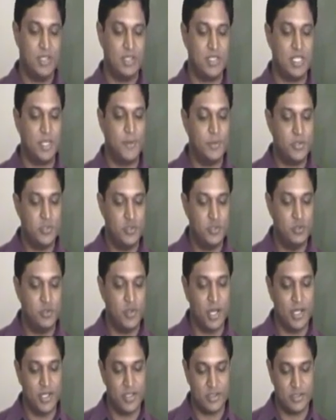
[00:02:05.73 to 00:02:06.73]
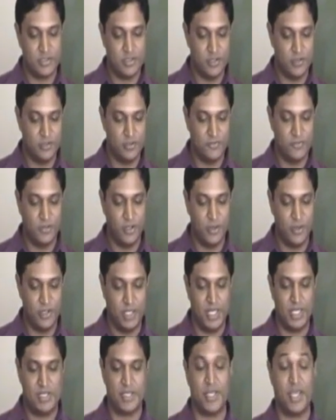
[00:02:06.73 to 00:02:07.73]
Step 2 asks you to
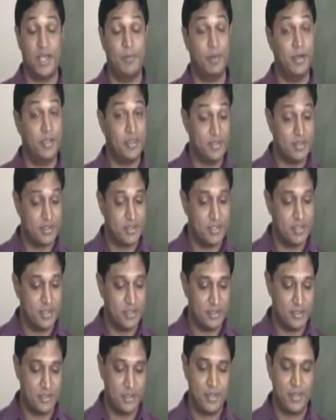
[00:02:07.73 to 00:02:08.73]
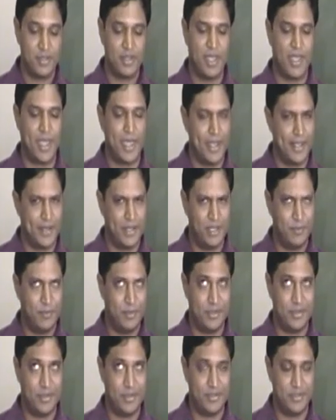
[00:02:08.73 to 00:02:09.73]
formulate a hypothesis and
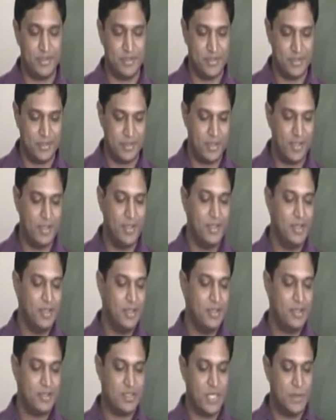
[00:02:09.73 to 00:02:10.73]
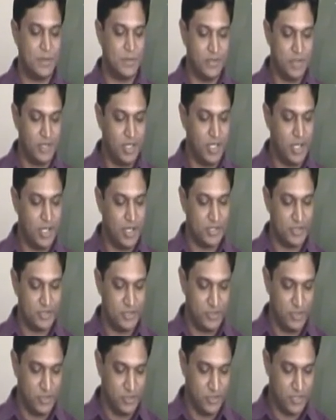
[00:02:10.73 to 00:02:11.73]
hypothesis. Step 3
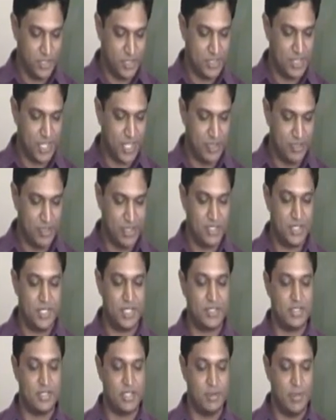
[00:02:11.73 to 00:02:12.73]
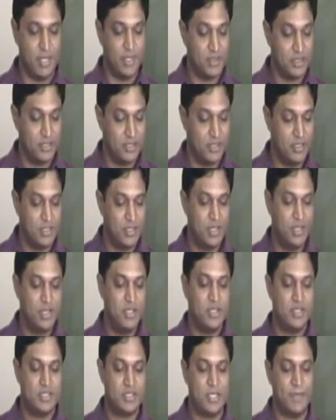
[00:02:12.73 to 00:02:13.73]
asks you to decide on the testing method.
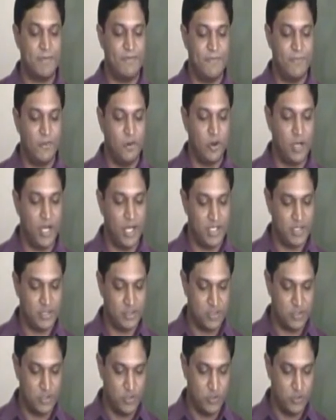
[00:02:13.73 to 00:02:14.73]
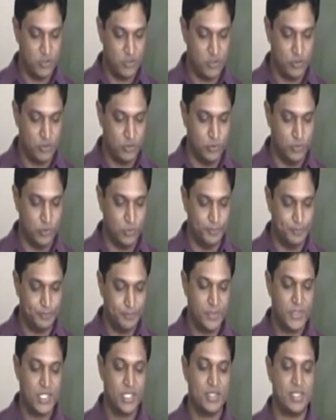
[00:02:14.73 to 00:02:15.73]
Step 4 asks you to
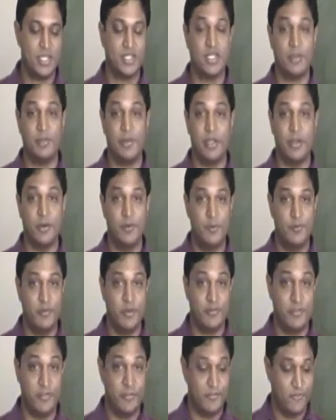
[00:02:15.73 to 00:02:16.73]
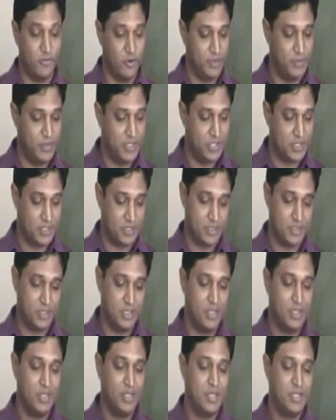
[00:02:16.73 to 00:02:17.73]
set up a group of informants.
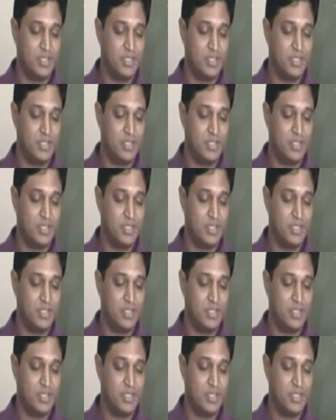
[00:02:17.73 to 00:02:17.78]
